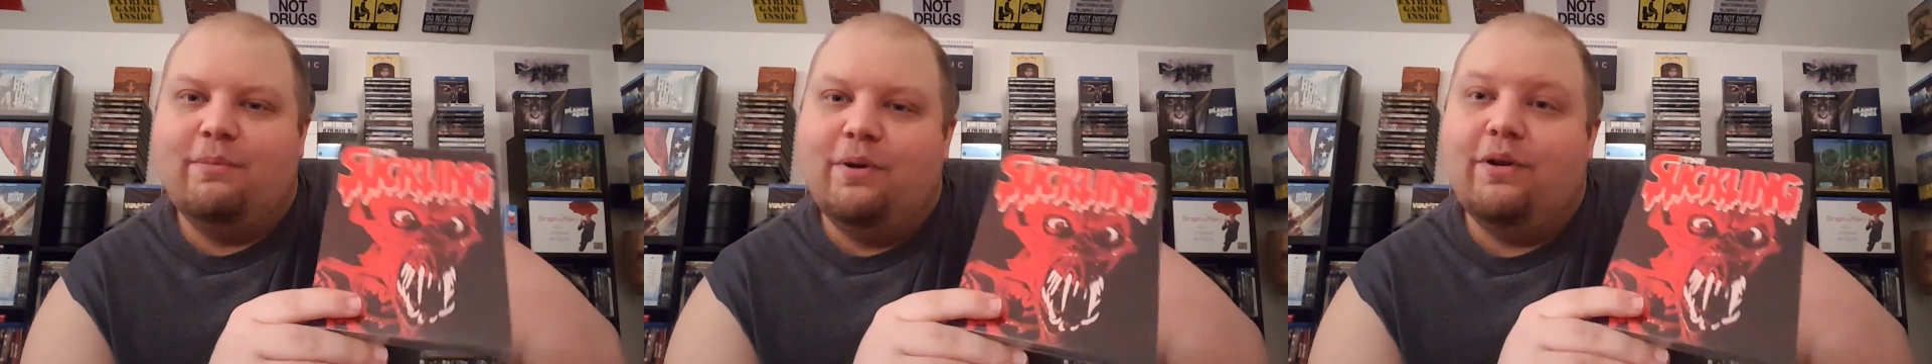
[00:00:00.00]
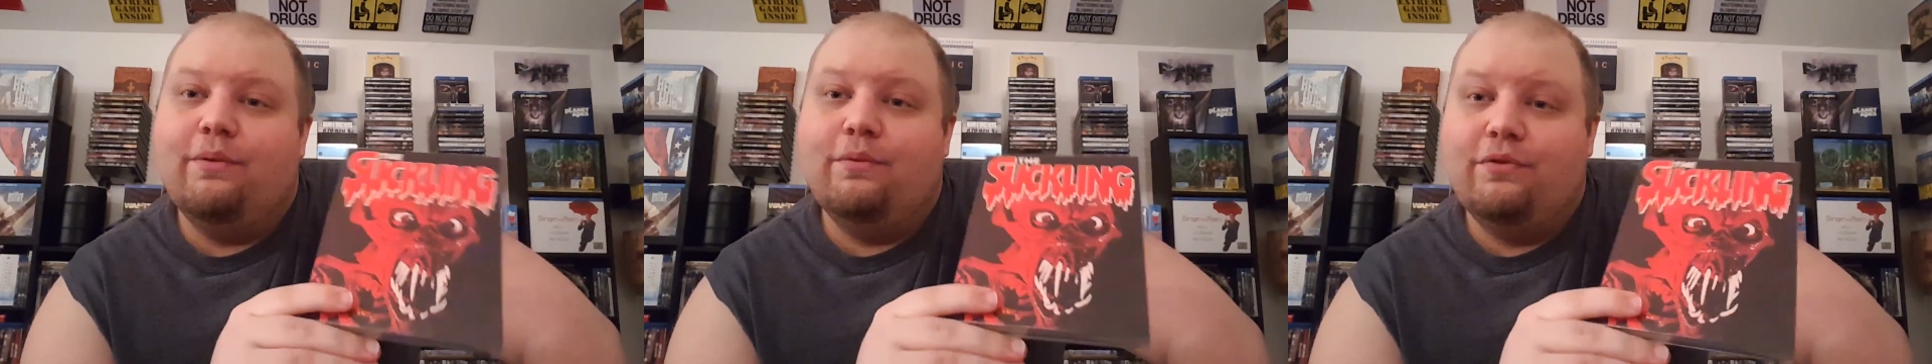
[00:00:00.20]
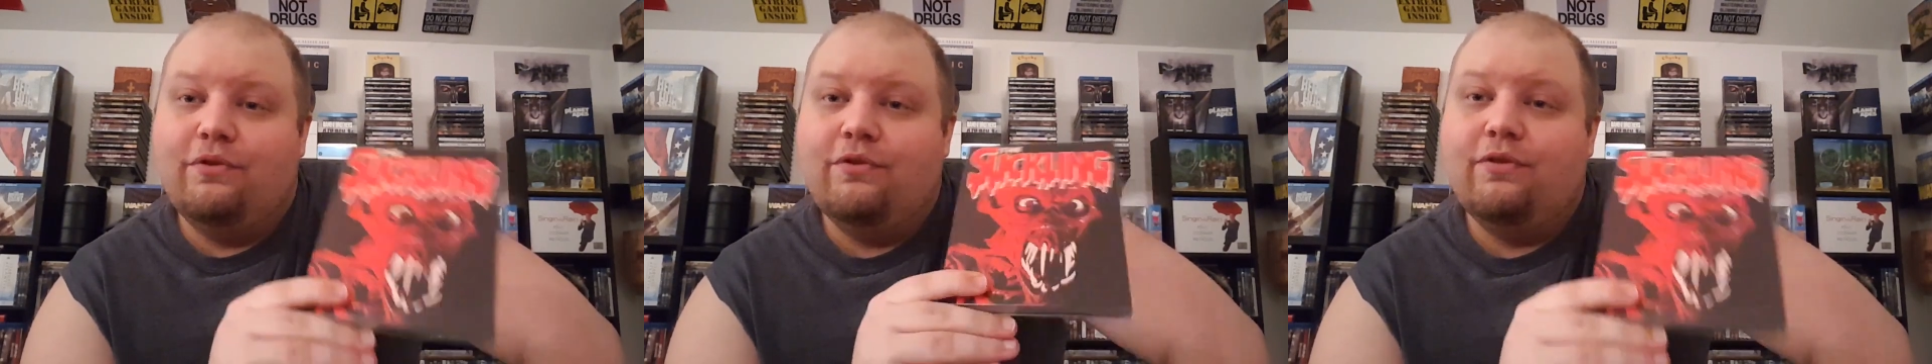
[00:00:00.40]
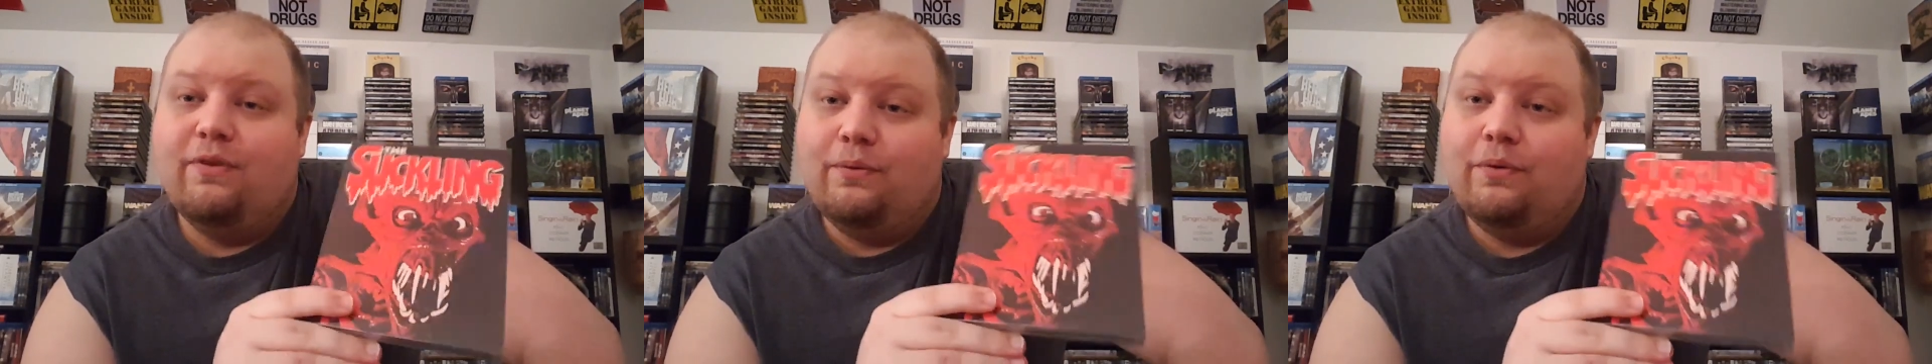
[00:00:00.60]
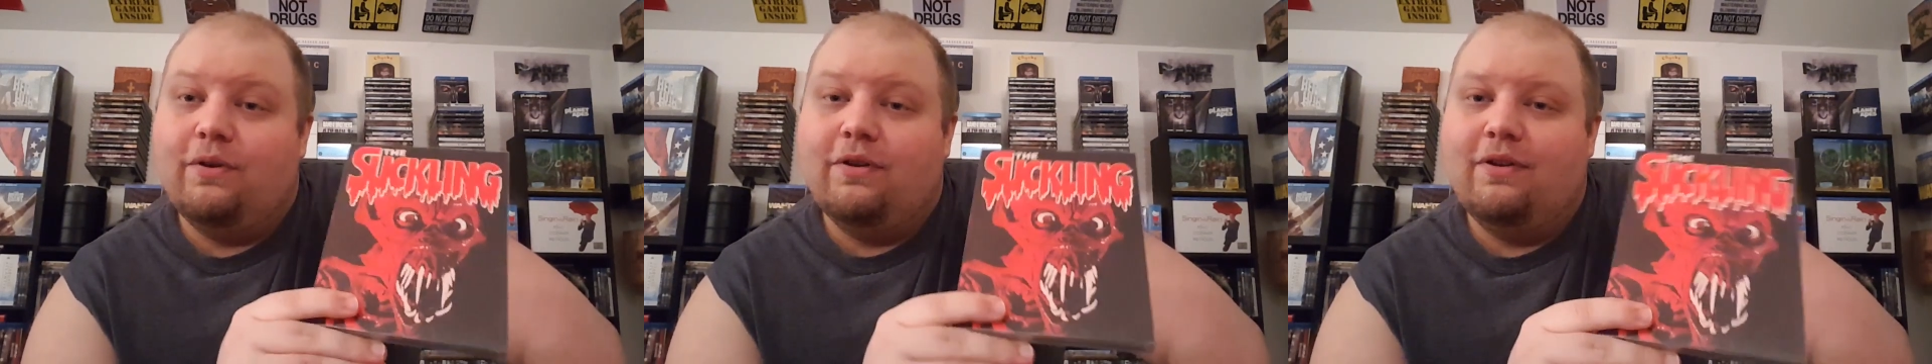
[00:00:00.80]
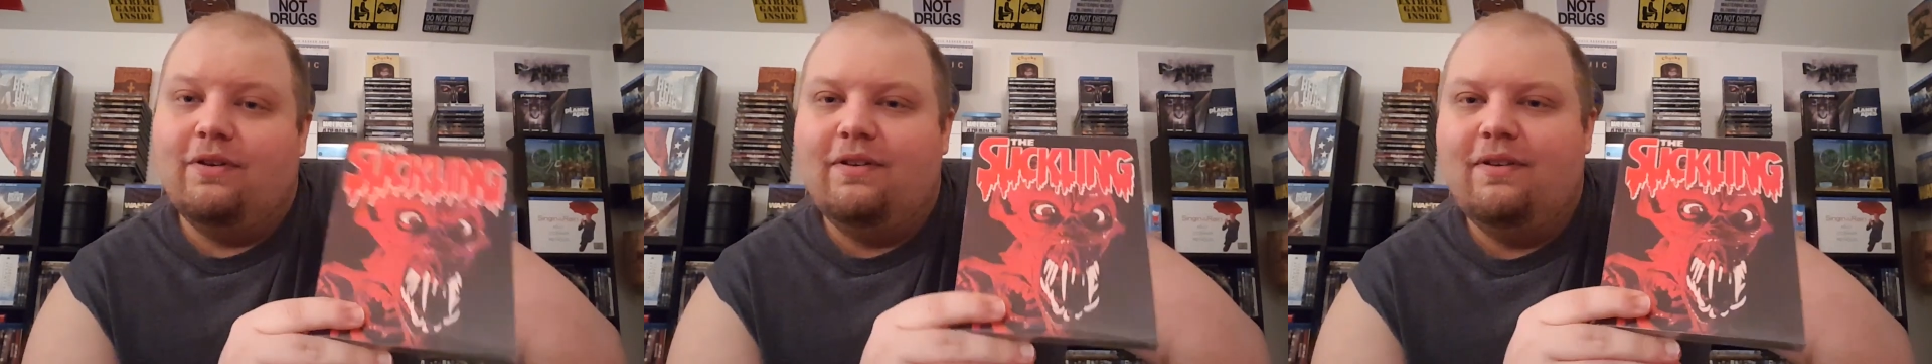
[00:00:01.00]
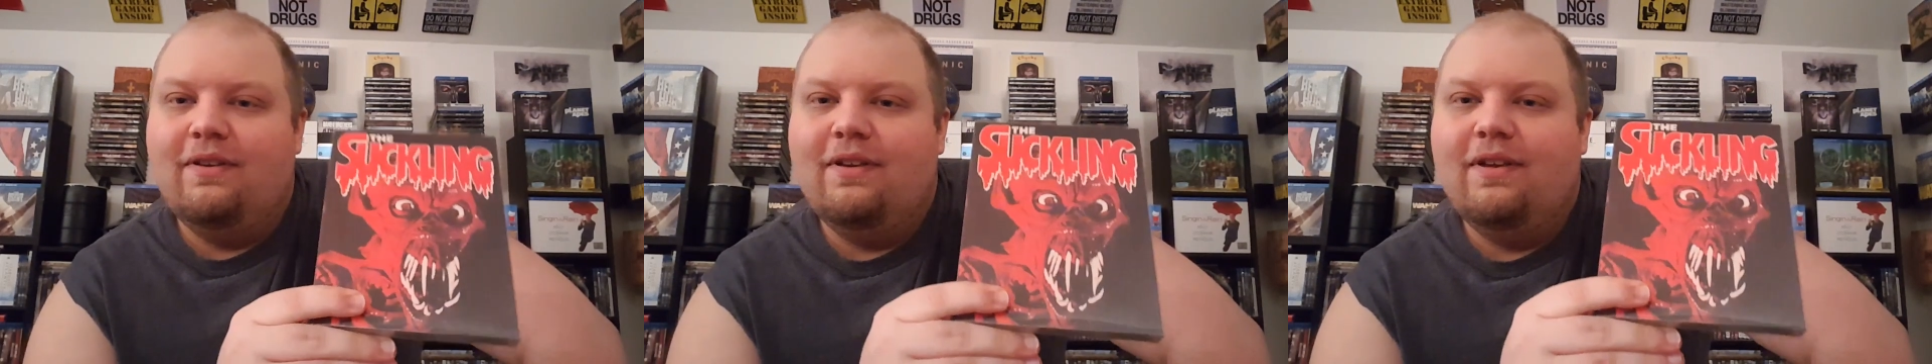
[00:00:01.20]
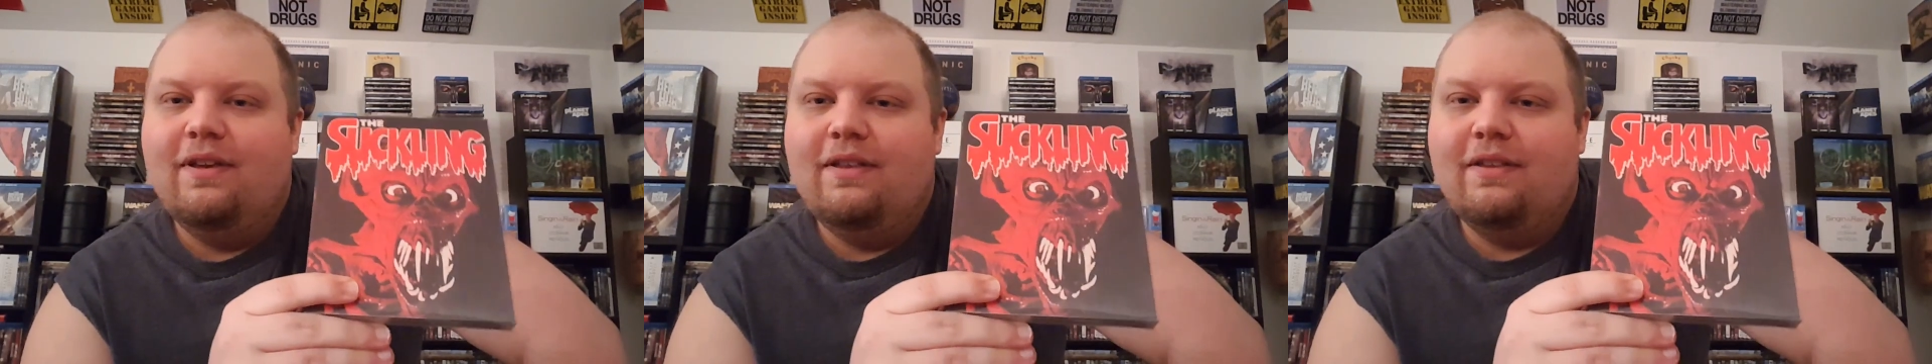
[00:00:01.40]
but it was so good.
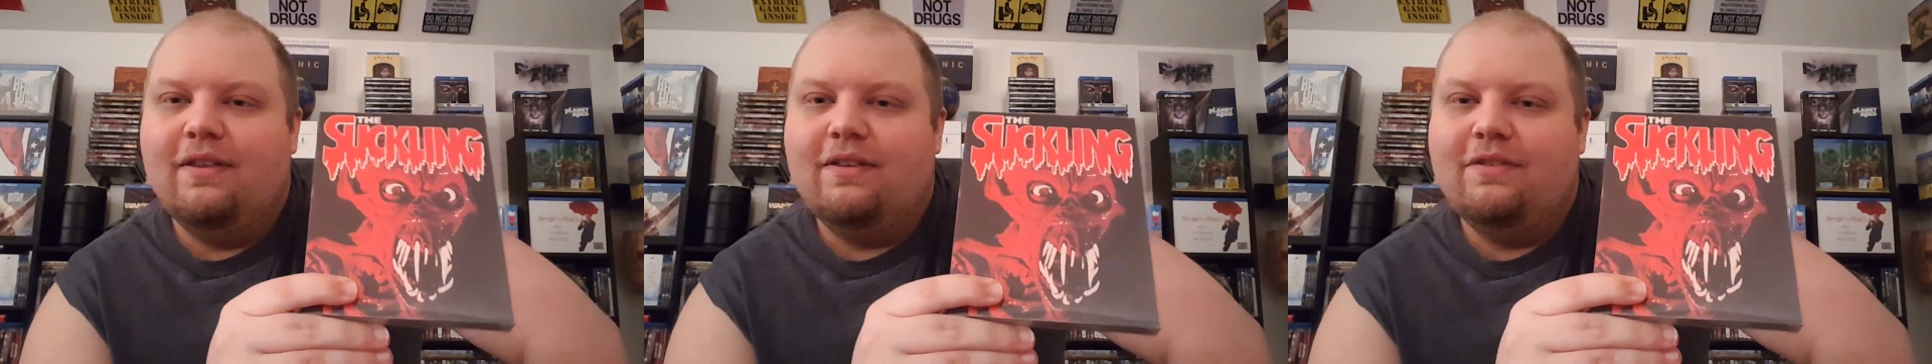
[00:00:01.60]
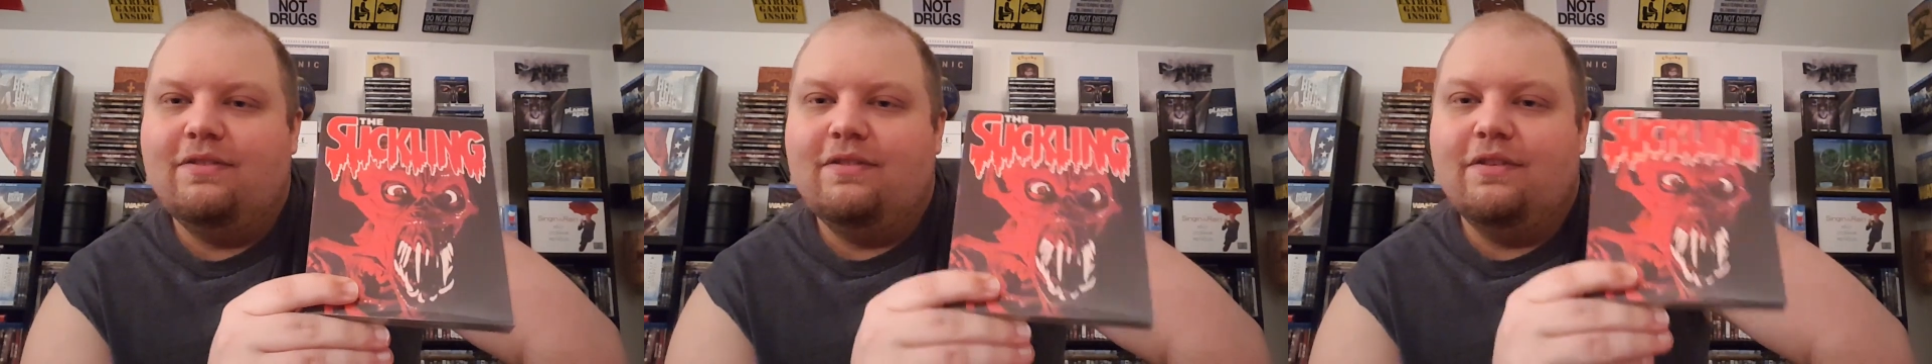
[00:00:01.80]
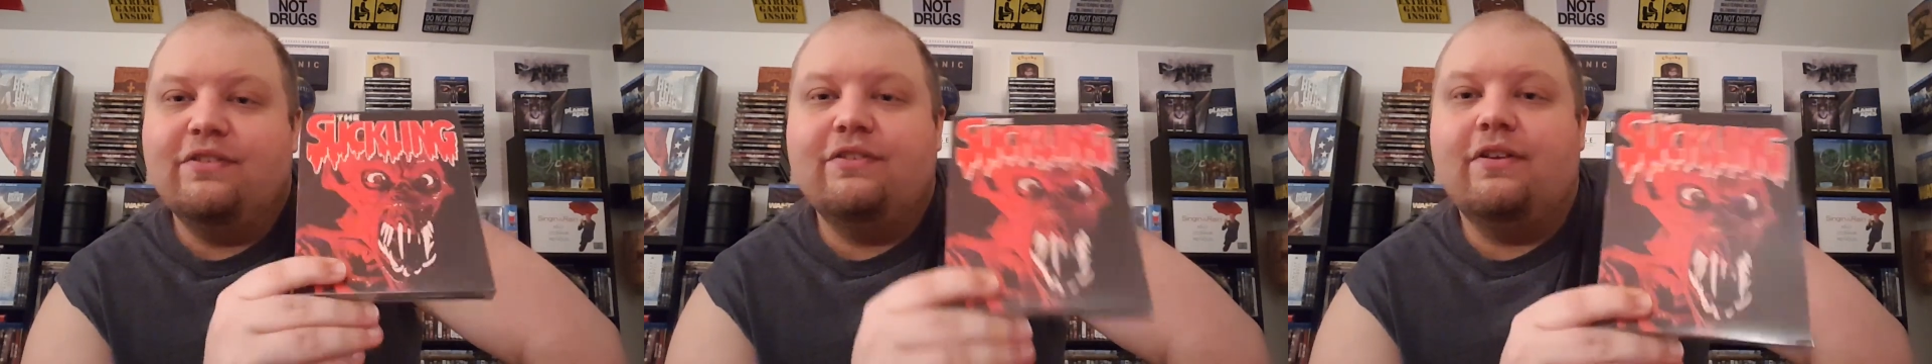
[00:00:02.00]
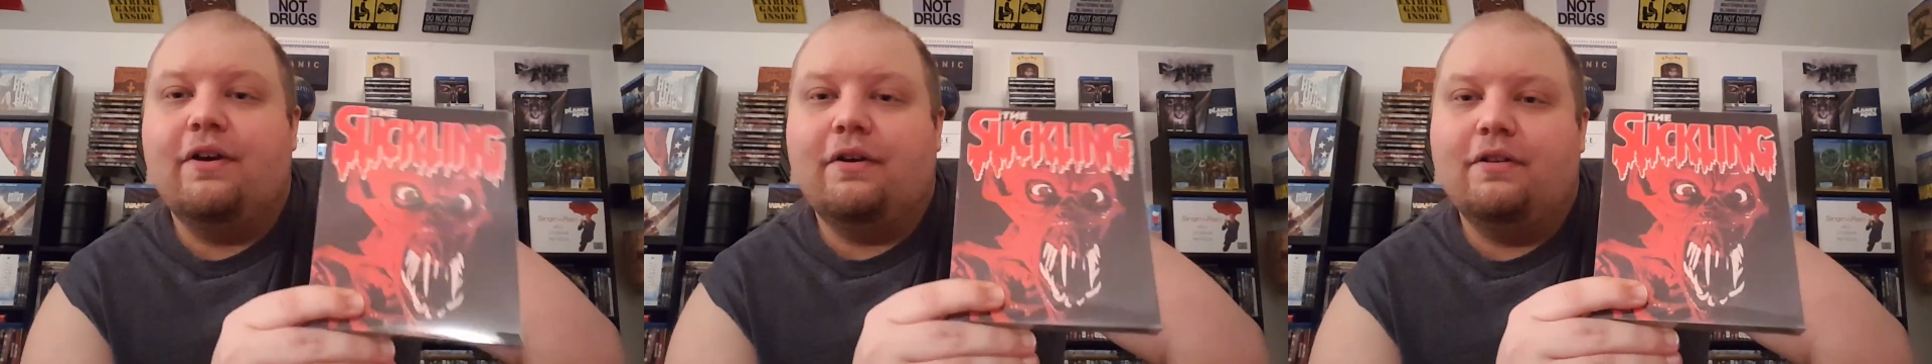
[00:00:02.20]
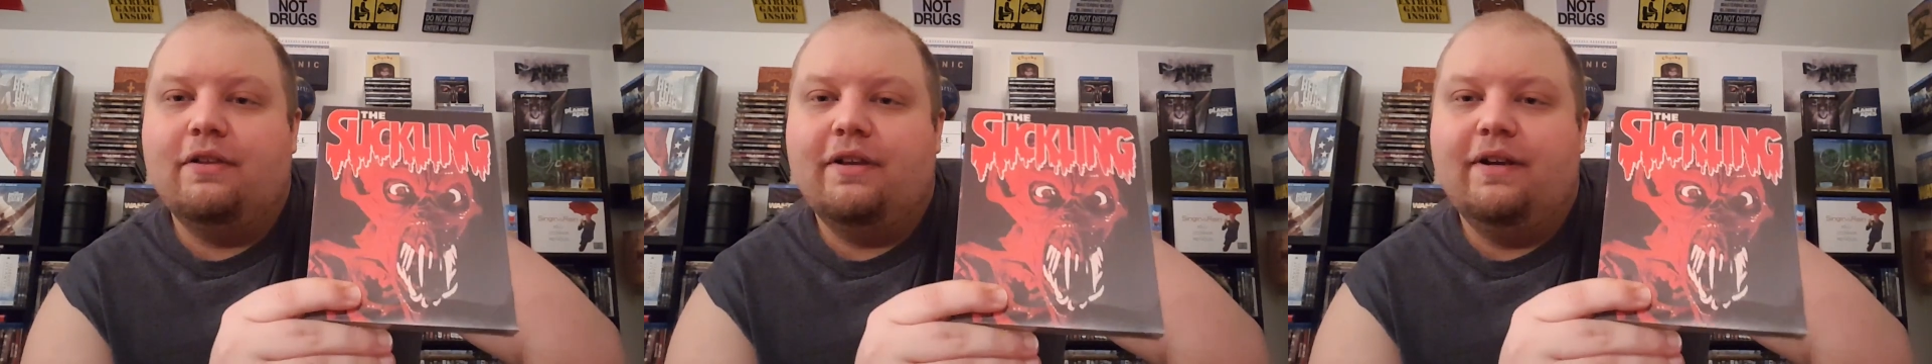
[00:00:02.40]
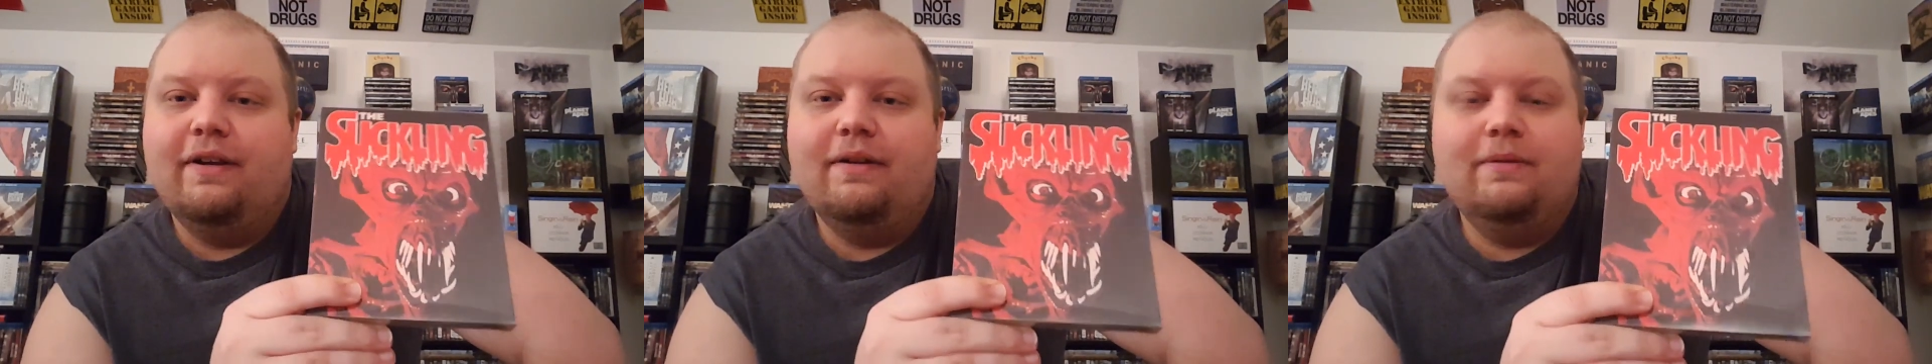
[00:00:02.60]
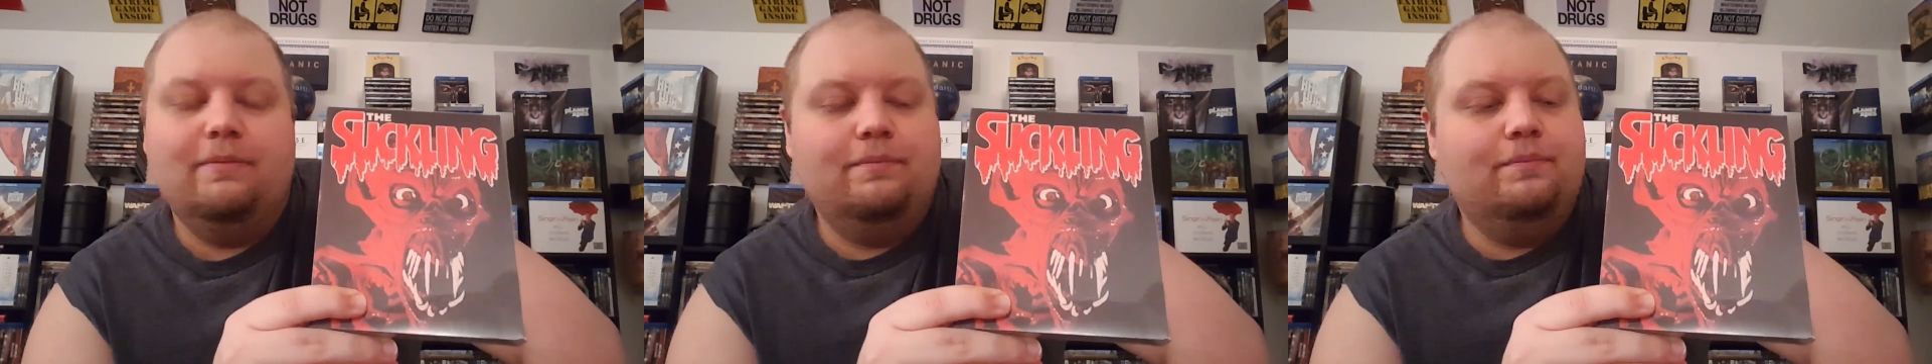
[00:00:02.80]
That's the Suckling.